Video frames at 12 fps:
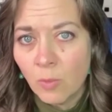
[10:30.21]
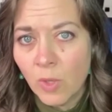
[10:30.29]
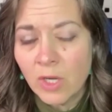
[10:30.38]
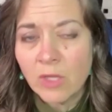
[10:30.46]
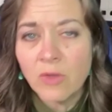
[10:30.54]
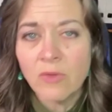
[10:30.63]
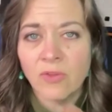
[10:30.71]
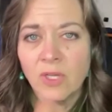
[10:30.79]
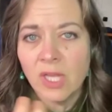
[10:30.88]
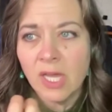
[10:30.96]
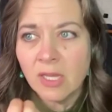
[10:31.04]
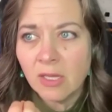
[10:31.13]
where you
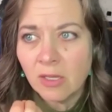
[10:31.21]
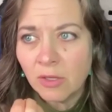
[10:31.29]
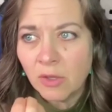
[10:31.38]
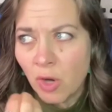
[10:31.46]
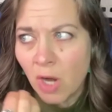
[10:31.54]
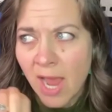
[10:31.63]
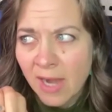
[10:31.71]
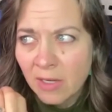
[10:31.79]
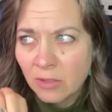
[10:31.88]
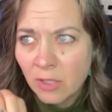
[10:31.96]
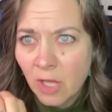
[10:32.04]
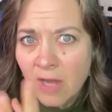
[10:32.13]
feel like you're
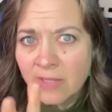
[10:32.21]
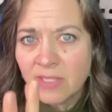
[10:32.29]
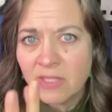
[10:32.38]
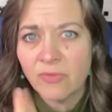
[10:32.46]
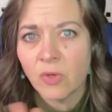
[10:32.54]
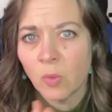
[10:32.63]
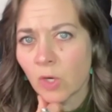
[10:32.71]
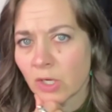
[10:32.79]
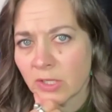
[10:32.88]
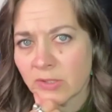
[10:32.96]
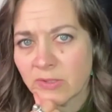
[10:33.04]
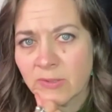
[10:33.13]
at a loss for
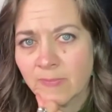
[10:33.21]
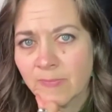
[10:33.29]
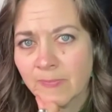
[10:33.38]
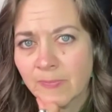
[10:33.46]
words?